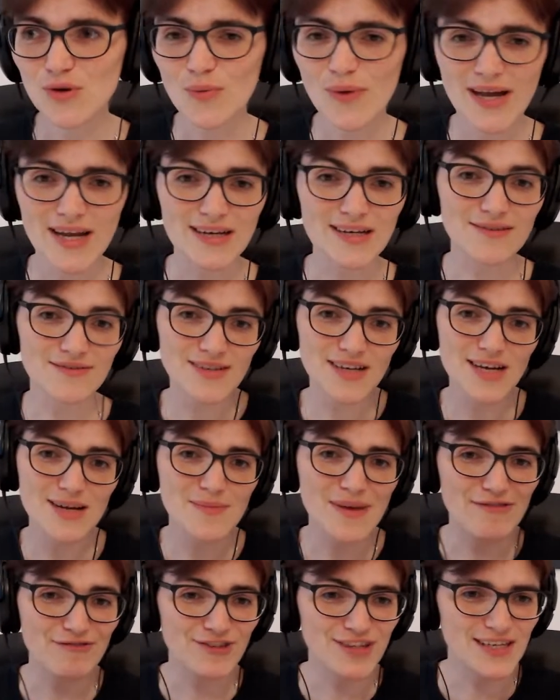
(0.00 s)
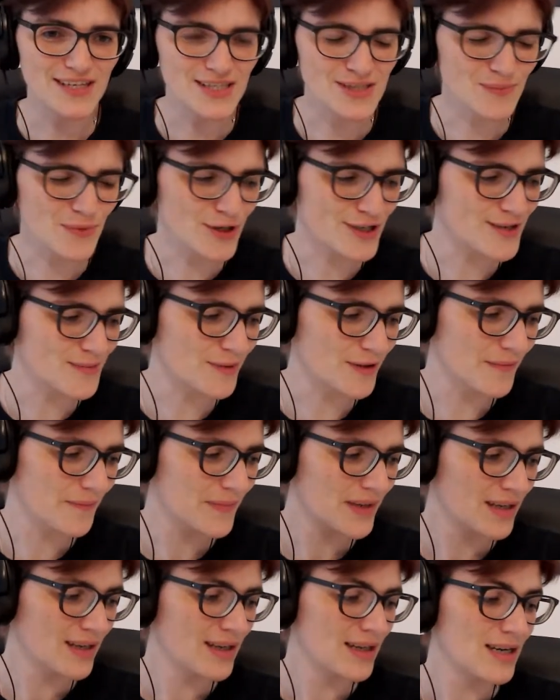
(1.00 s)
you wait enough time, everything is possible.
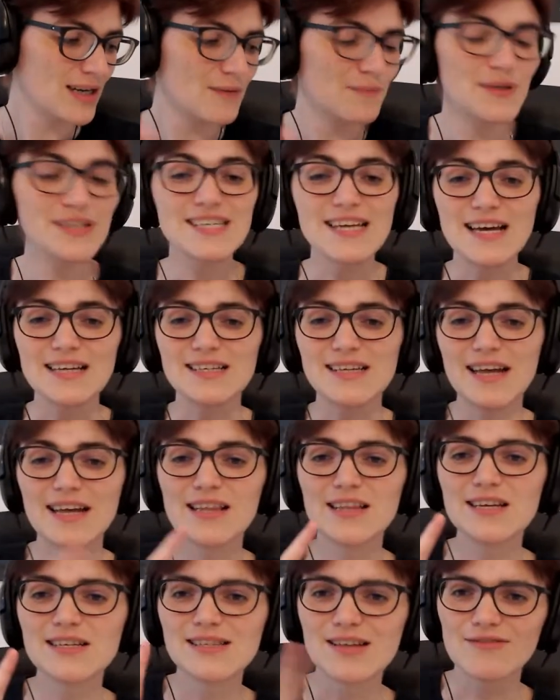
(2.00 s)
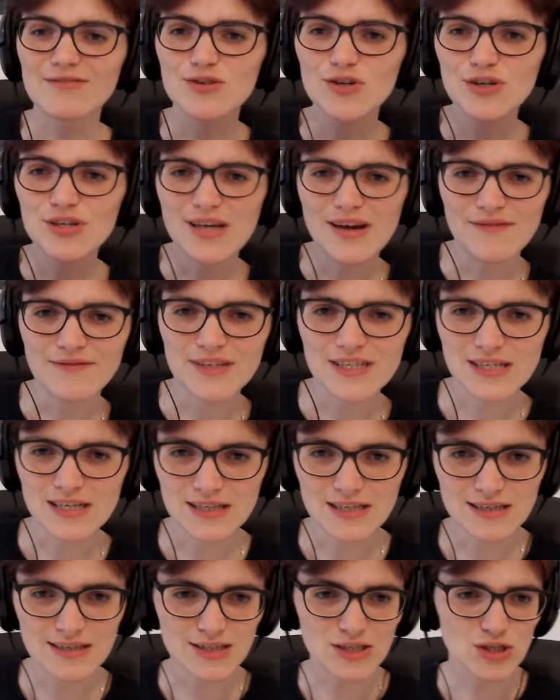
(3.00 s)
But yes, aliens have not yet
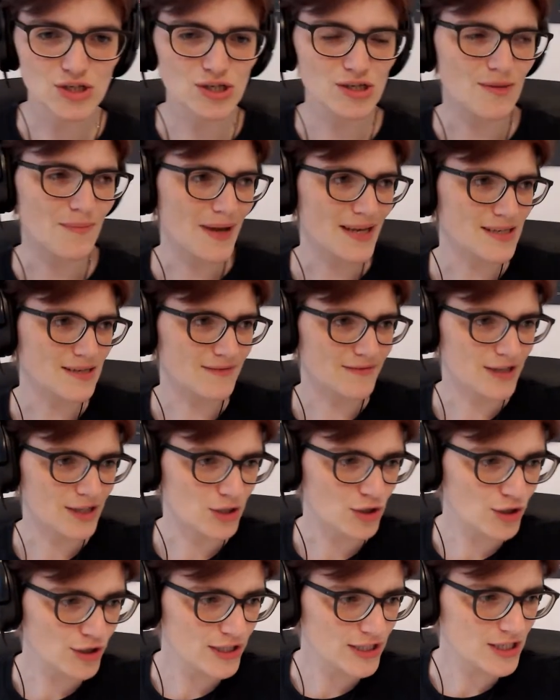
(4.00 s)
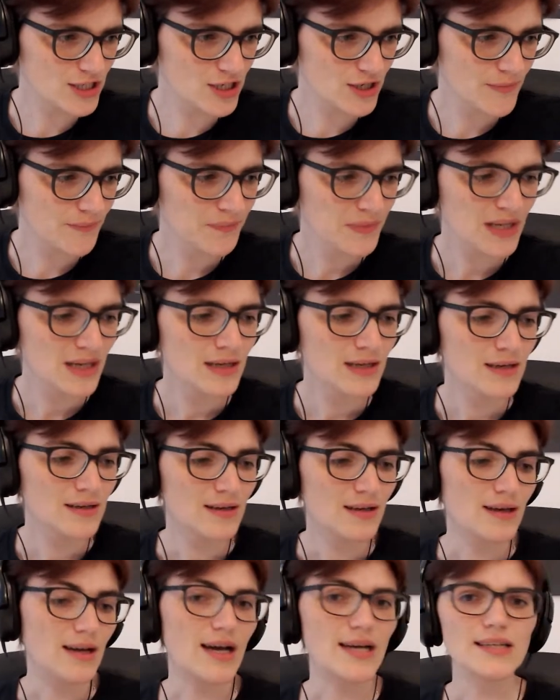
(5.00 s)
visited us to the best of our knowledge,
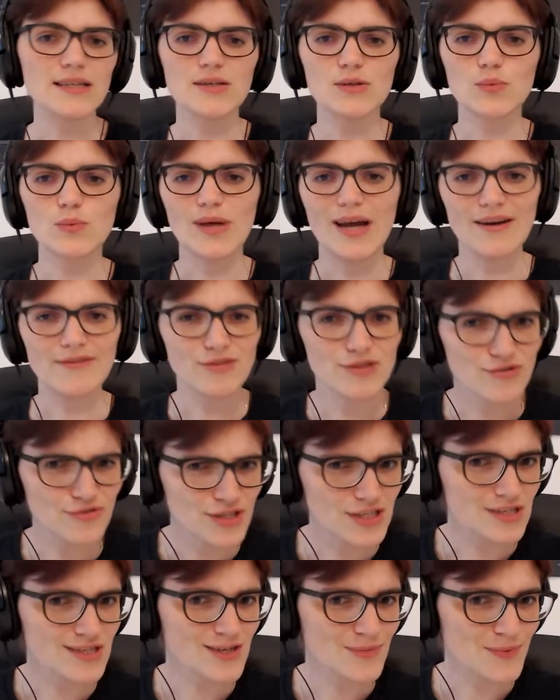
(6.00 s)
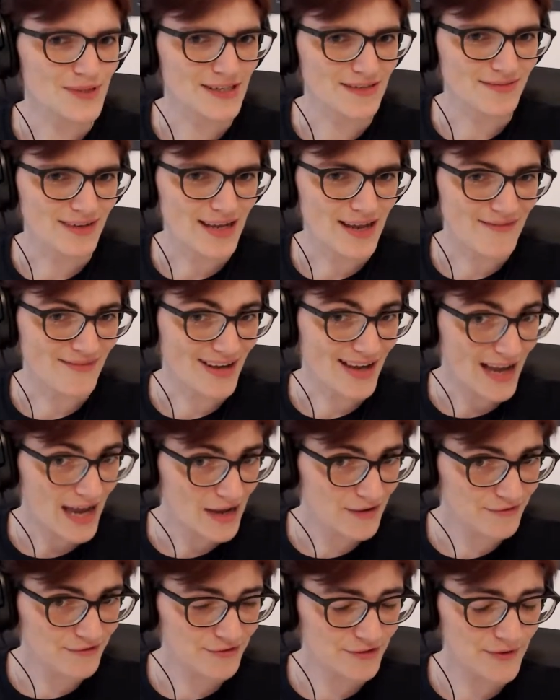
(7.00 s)
and we have no reason to believe they ever
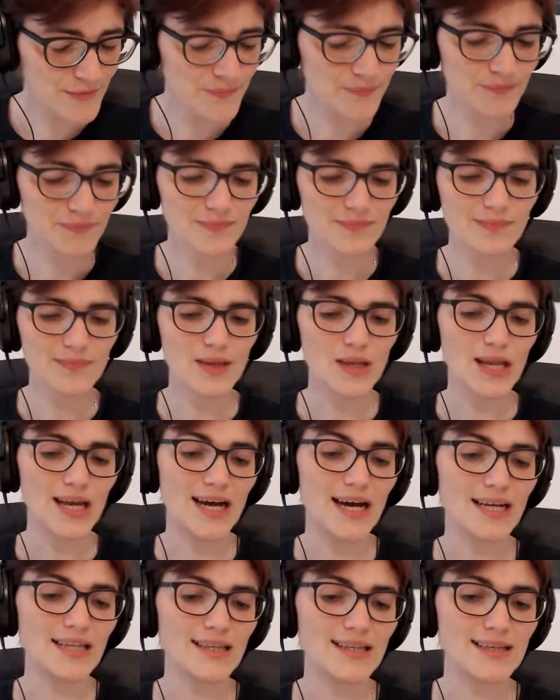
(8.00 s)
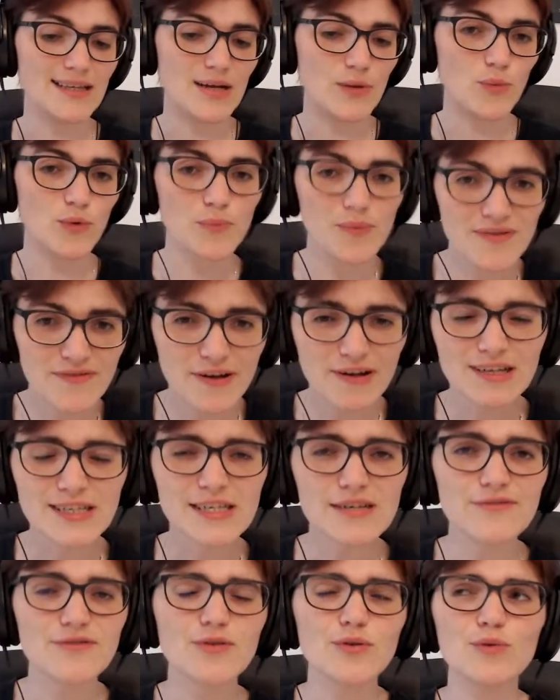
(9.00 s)
have. And it would be very
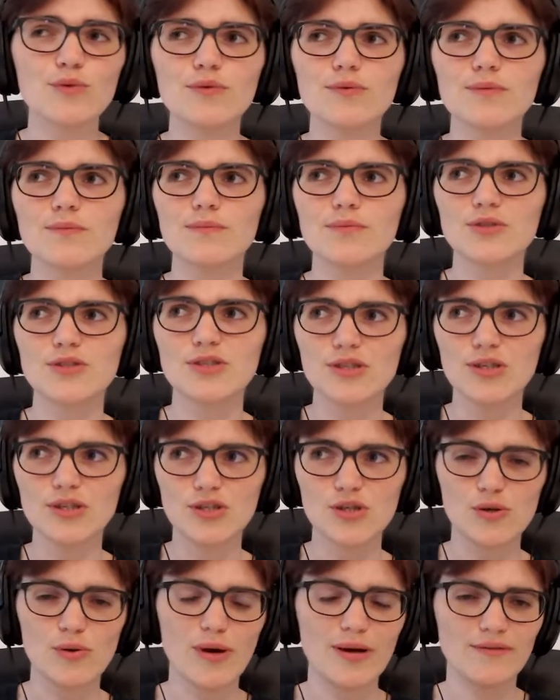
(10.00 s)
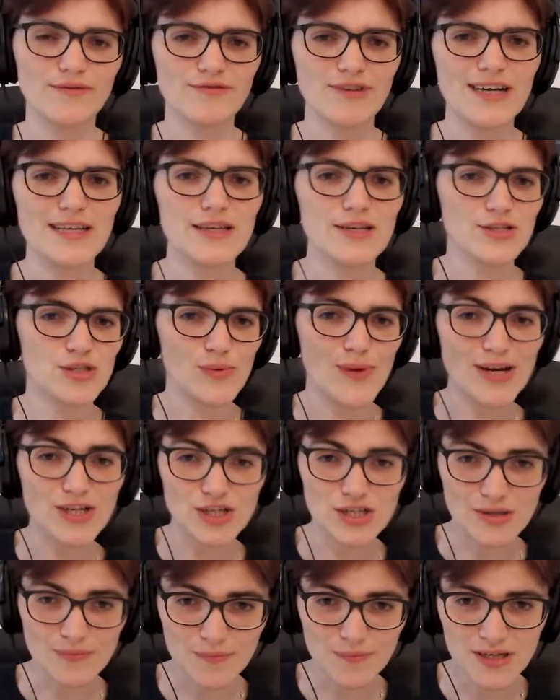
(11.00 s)
difficult for aliens to
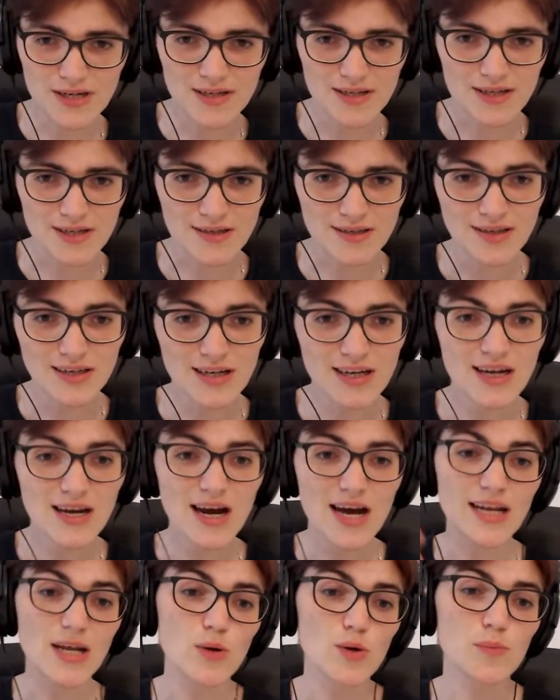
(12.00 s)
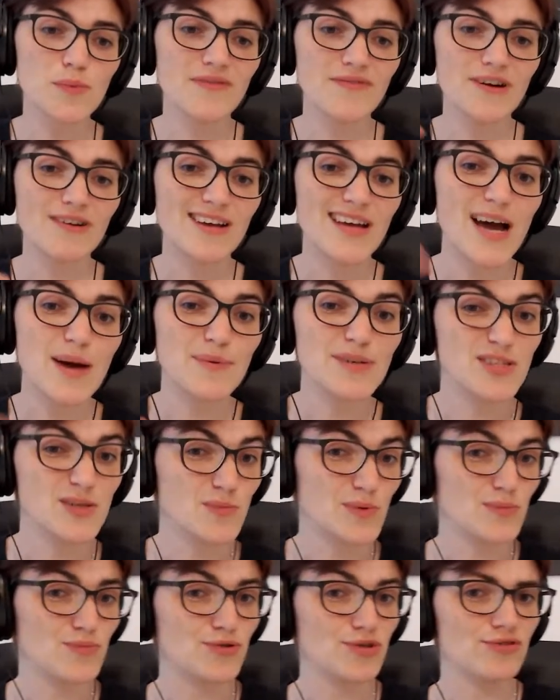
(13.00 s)
actually appear here, and I would be very happy to
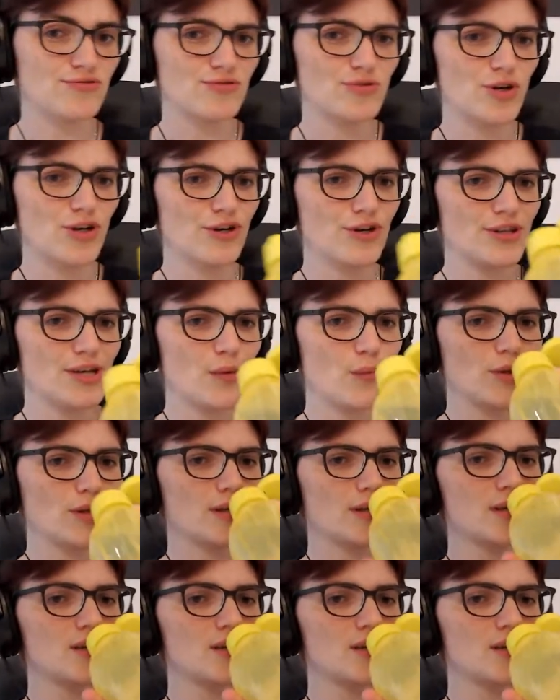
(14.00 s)
be proved wrong on that one